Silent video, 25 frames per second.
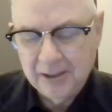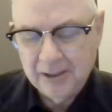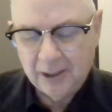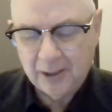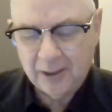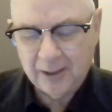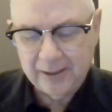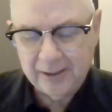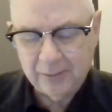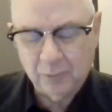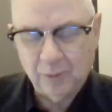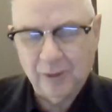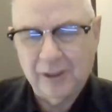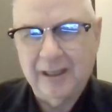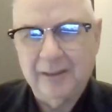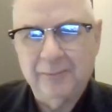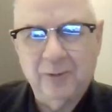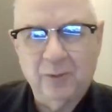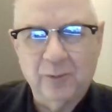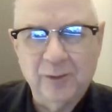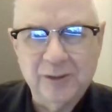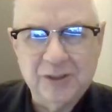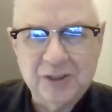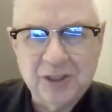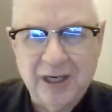All right. Well,
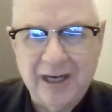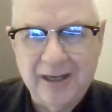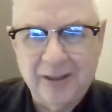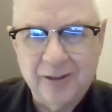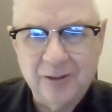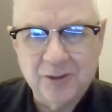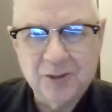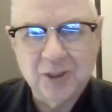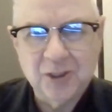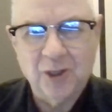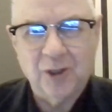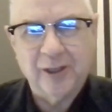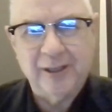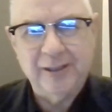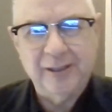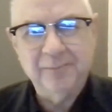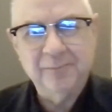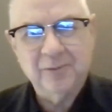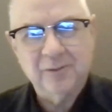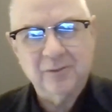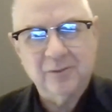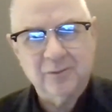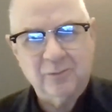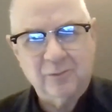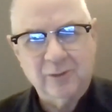I'm a retired attorney,
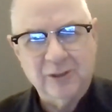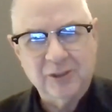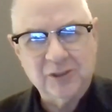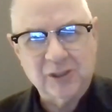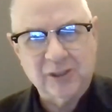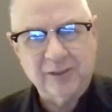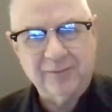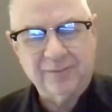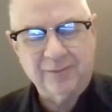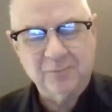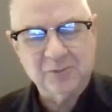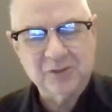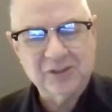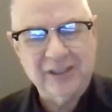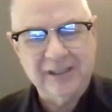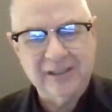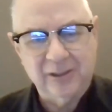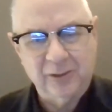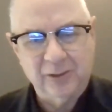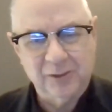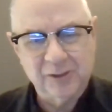originally from St.